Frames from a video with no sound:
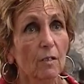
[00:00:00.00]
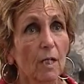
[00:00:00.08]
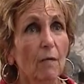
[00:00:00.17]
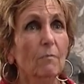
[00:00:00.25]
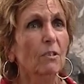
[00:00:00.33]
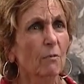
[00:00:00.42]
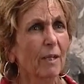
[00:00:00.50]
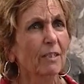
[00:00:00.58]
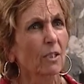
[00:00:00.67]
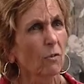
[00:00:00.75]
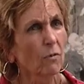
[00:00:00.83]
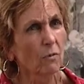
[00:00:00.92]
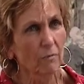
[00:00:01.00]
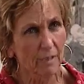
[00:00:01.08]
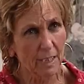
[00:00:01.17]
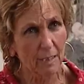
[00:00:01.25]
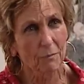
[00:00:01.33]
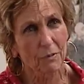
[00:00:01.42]
I was quite old
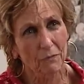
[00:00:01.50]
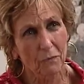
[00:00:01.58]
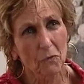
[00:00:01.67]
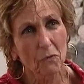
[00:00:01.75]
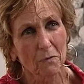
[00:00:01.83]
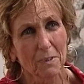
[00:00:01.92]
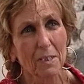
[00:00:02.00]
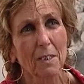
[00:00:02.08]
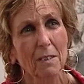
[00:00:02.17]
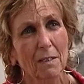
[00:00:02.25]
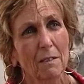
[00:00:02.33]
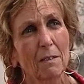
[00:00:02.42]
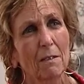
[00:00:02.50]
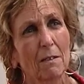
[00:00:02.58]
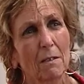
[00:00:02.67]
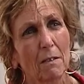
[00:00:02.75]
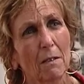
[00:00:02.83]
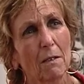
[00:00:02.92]
already, I was 40. I
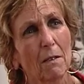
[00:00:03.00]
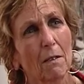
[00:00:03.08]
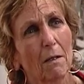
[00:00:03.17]
remember it really well.